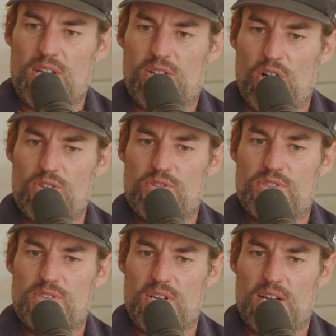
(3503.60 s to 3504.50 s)

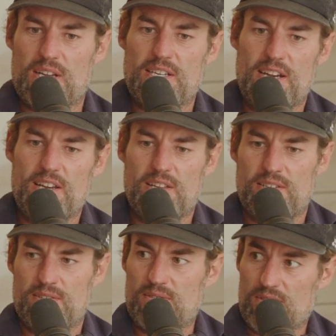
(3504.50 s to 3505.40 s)
close
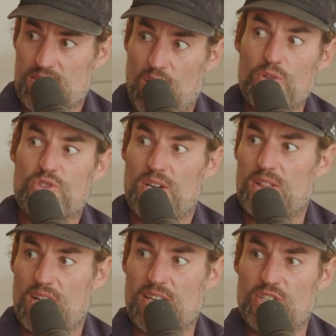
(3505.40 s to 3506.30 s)
Canadian culture,
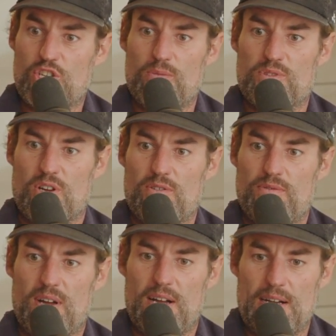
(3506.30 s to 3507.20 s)
like in terms
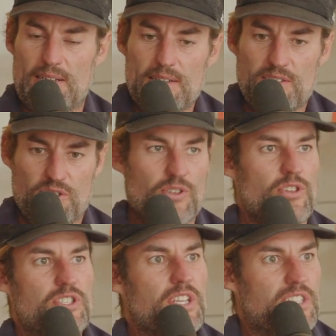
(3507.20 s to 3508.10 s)
of you
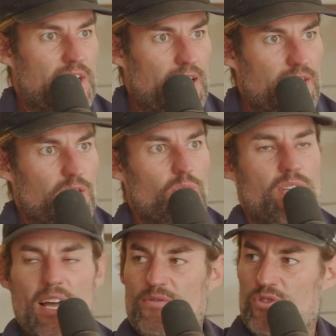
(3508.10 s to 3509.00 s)
stick together, you look
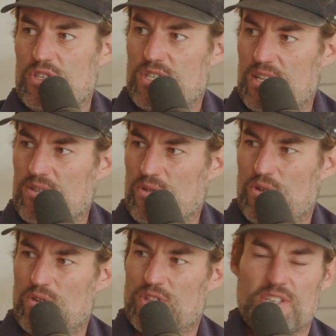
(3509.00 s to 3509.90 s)
after each other,
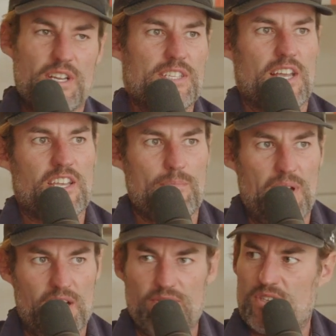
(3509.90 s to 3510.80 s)
or that
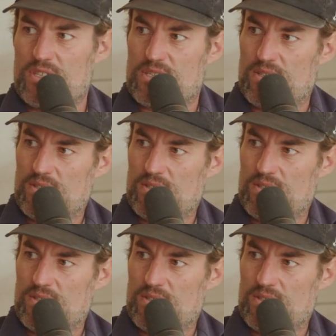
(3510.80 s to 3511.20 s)
competitiveness?